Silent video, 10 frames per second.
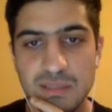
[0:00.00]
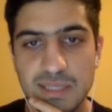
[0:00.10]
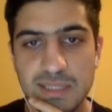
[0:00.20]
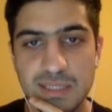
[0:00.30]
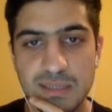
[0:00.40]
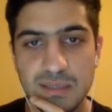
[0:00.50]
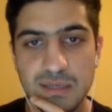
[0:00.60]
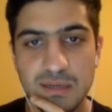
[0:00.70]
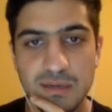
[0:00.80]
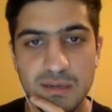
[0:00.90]
So that's it,
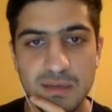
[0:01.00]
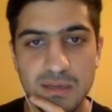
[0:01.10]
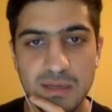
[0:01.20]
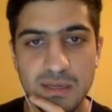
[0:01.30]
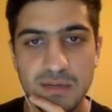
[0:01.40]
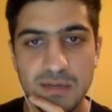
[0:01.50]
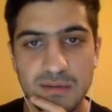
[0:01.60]
here and here.